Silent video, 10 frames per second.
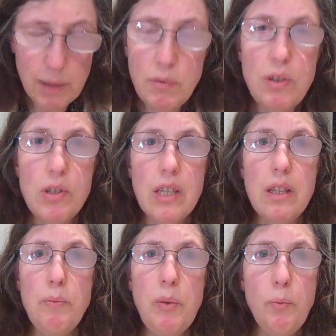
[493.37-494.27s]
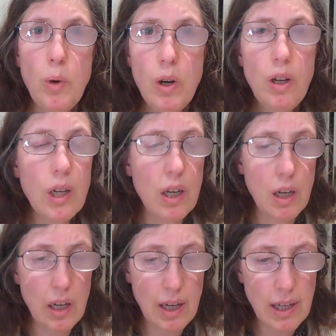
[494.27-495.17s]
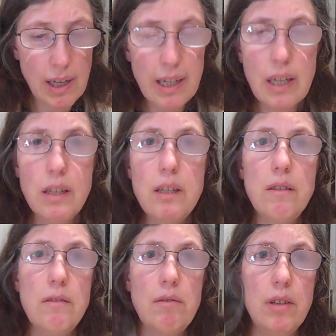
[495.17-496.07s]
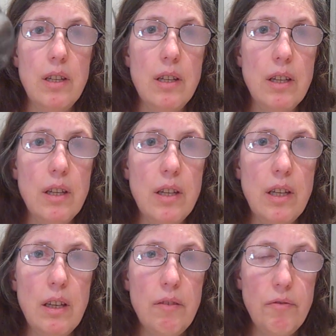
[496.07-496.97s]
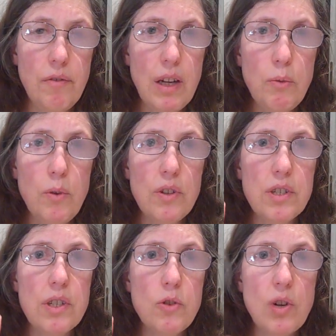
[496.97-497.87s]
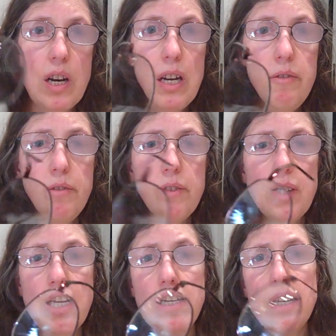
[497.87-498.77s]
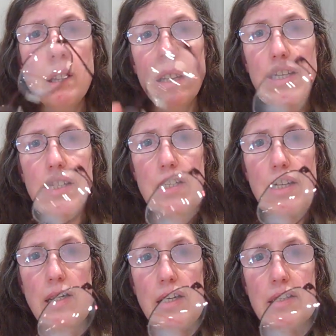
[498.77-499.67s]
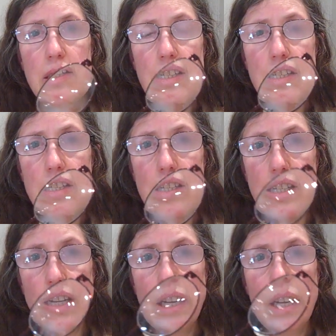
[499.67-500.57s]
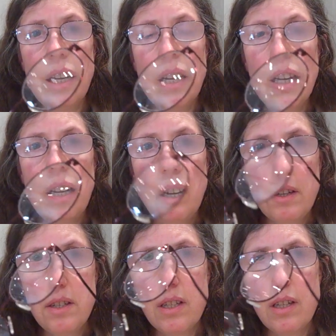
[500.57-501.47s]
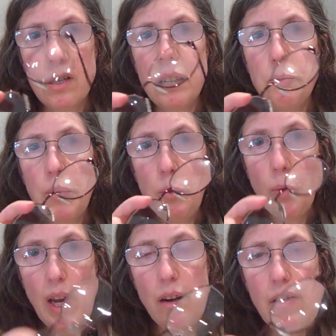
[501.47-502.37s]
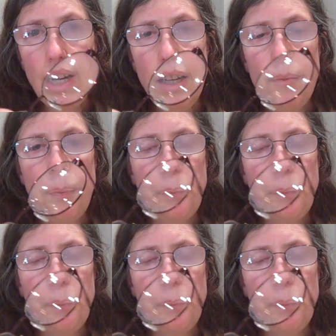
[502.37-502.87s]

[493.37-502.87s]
using them in work. I can, if I want to drive, then these are the glasses I'd be wearing.